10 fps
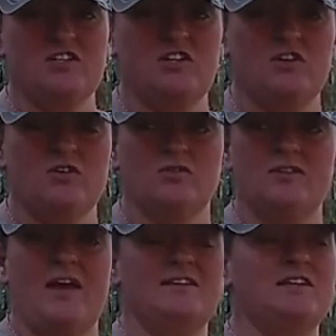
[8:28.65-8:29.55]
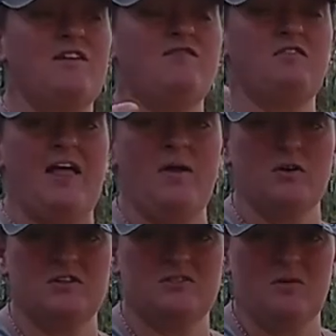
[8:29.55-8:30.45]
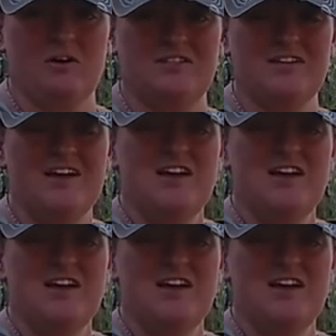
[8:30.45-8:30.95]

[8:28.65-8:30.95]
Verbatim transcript: to use as a flour source.